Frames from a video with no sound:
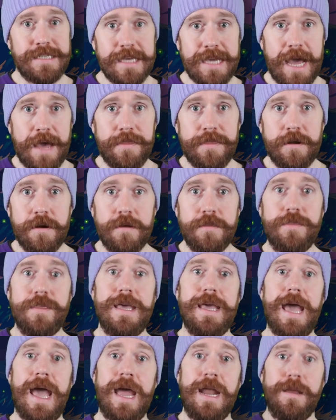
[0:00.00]
together
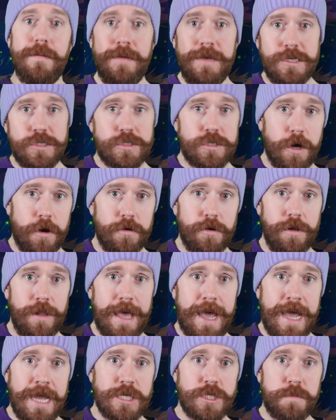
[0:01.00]
the enemy's total
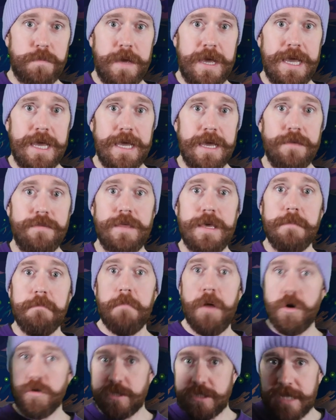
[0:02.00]
HP, the
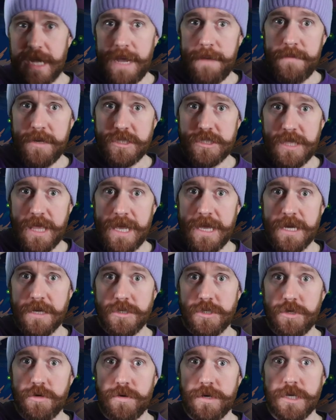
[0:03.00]
most damage they can
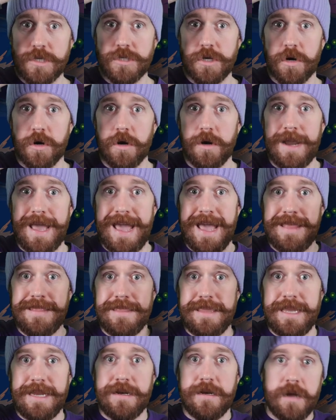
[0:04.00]
do in a turn, and
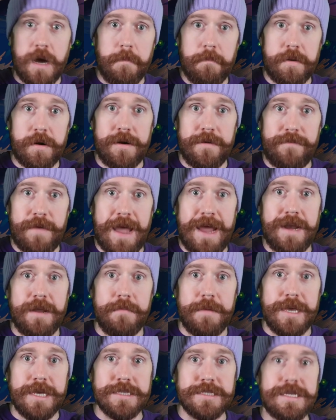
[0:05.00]
the number of
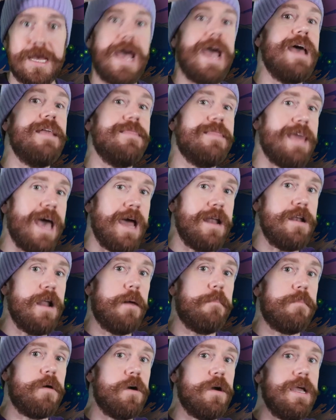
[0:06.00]
enemies, and that
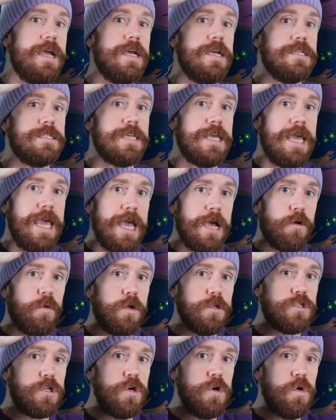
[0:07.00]
number is
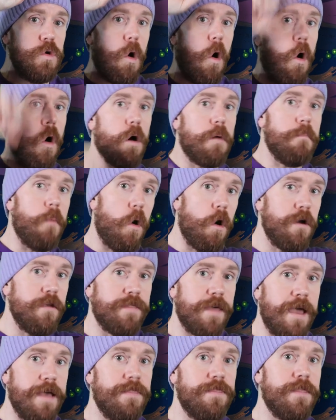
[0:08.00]
equal to or more
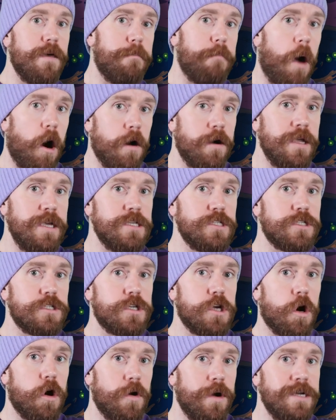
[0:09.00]
than the party's
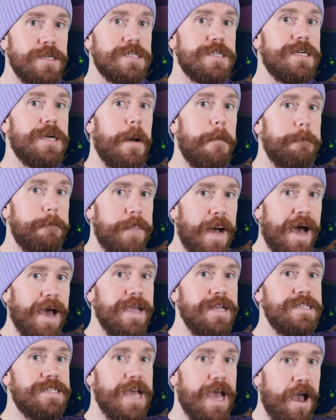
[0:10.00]
current
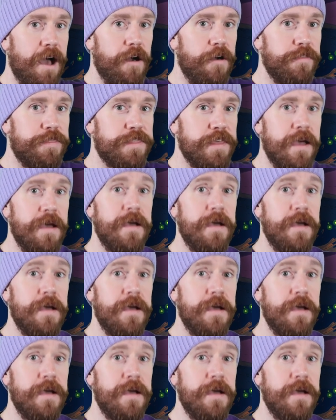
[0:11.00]
combined health,